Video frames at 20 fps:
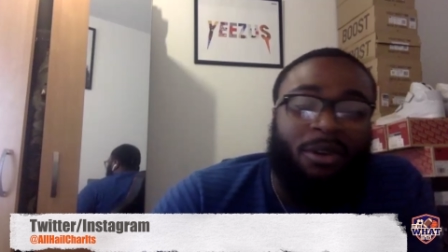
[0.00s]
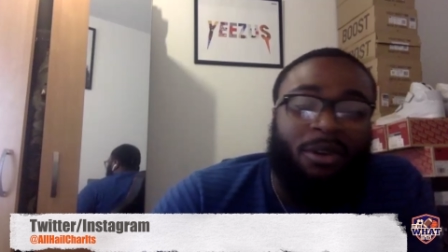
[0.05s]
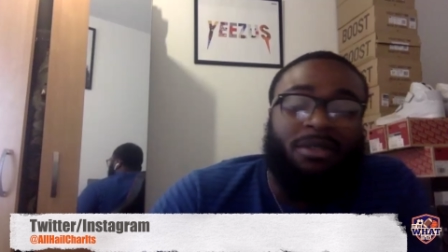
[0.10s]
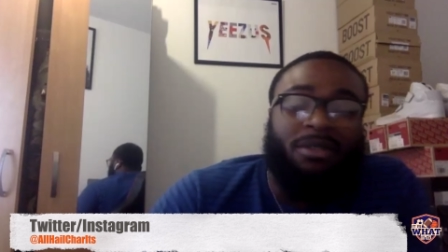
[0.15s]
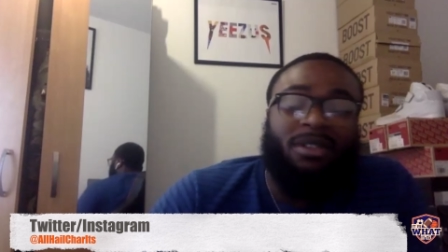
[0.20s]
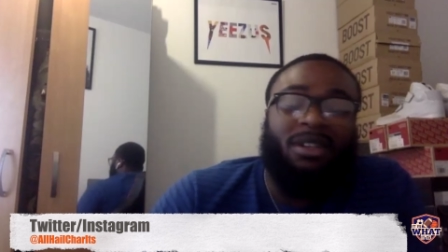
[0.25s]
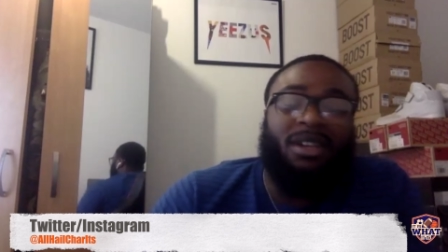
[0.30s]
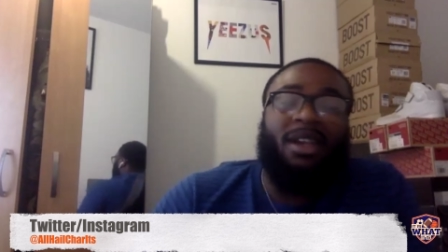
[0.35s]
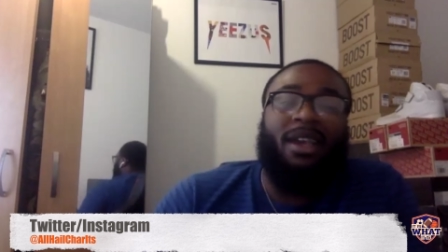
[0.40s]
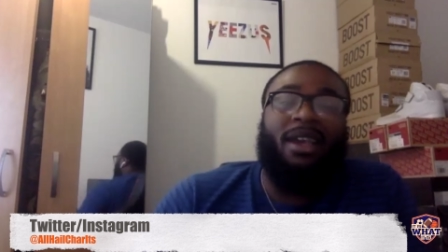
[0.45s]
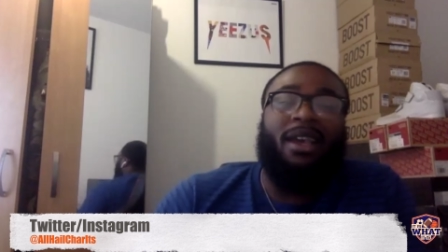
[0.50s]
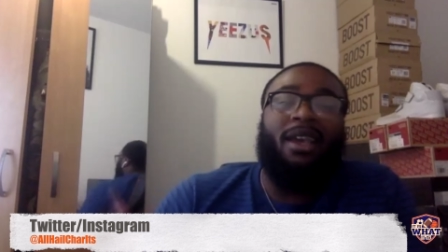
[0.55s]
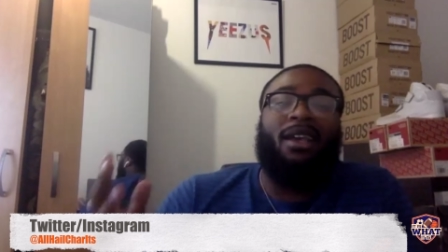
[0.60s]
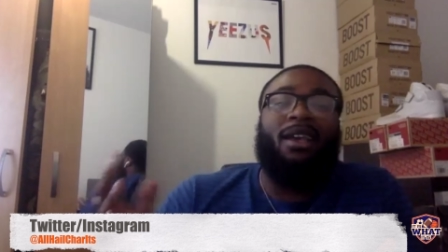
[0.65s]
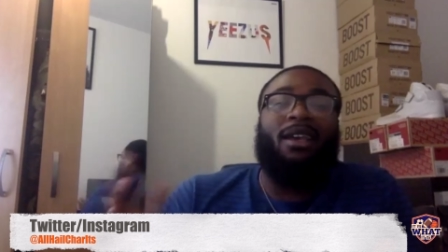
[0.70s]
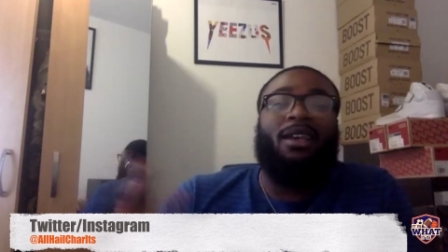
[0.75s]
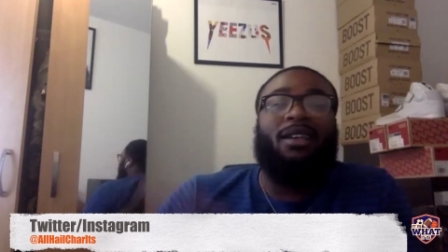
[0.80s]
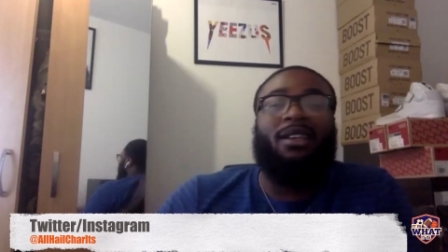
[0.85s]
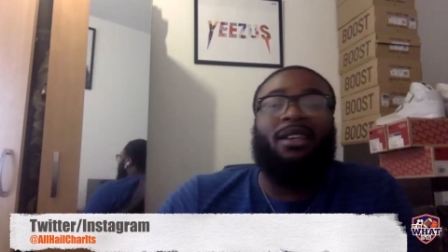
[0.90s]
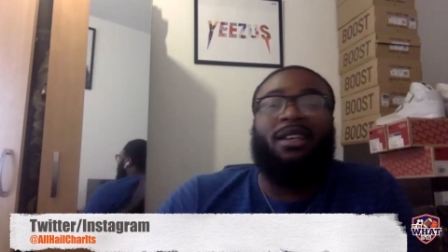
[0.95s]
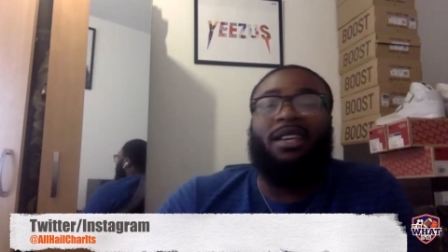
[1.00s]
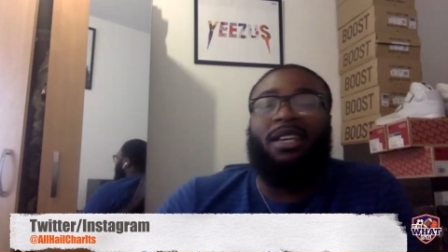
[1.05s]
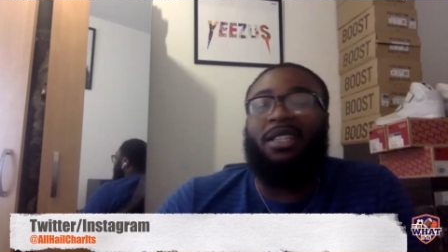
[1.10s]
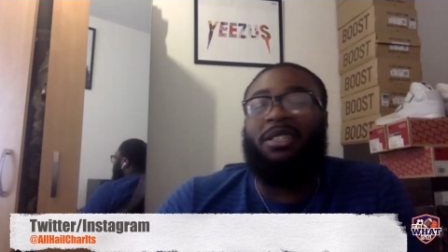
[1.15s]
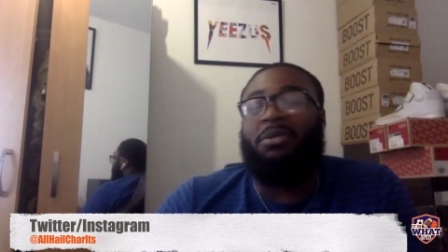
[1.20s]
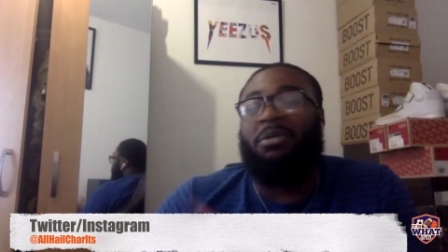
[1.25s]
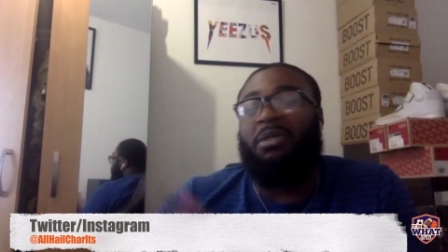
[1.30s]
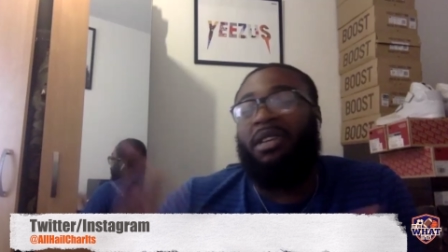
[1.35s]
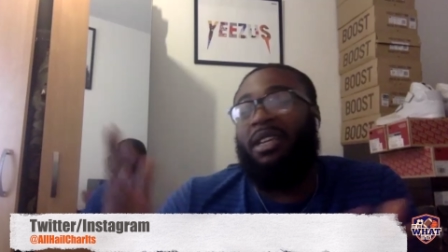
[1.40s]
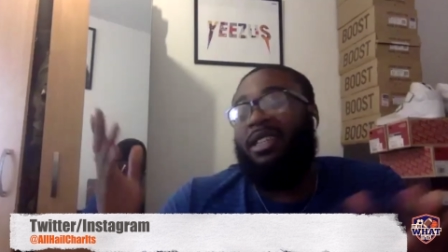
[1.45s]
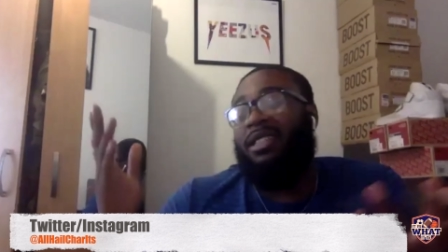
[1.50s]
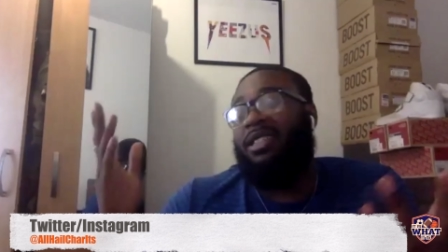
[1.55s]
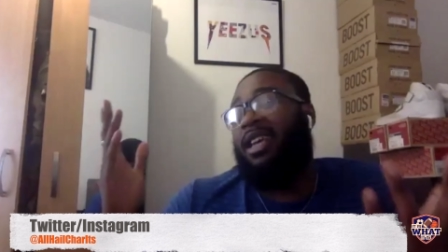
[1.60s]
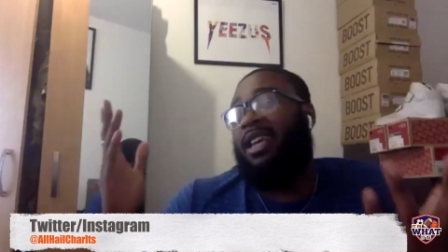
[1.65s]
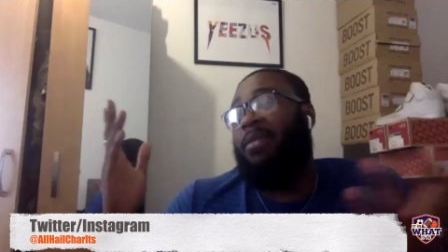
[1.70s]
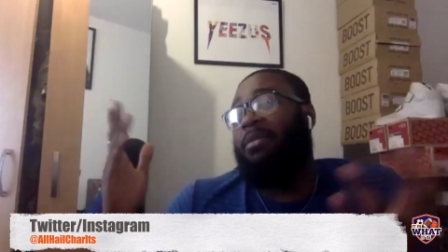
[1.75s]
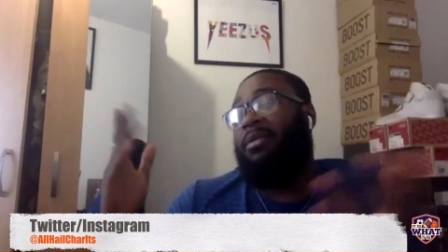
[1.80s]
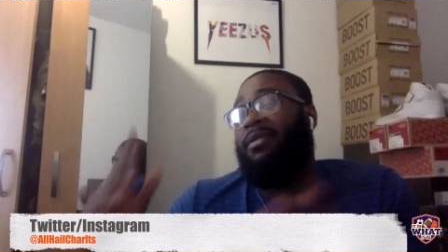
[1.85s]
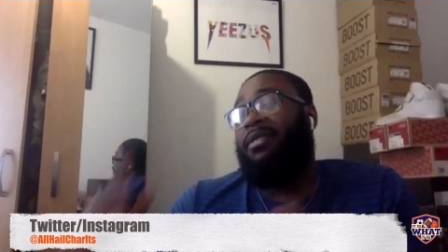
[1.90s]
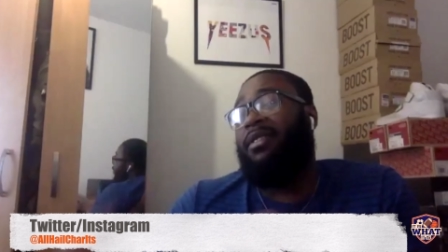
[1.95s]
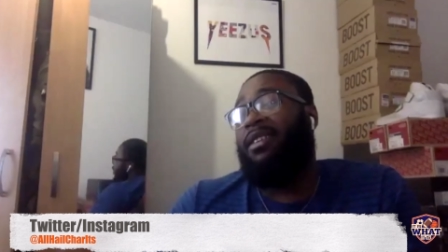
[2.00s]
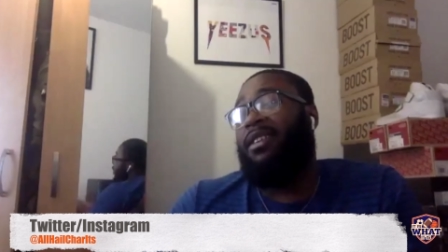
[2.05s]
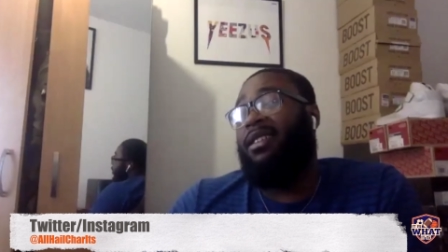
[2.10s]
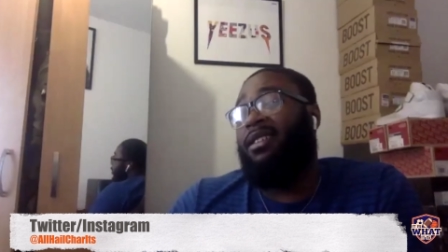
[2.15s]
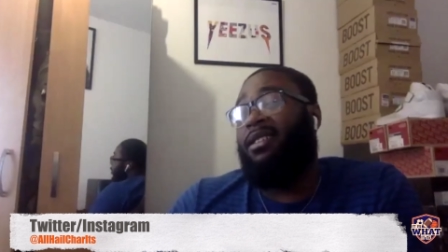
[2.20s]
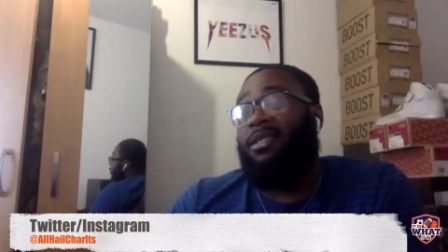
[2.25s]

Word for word: uh, it is what it is type of thing.